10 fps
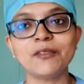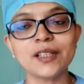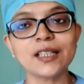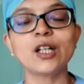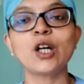
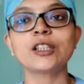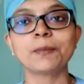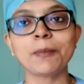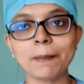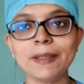work got
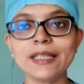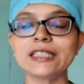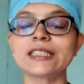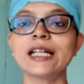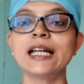
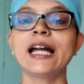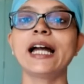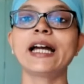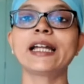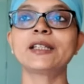published,
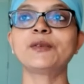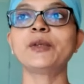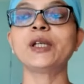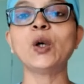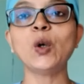and
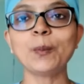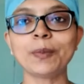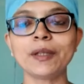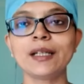we hope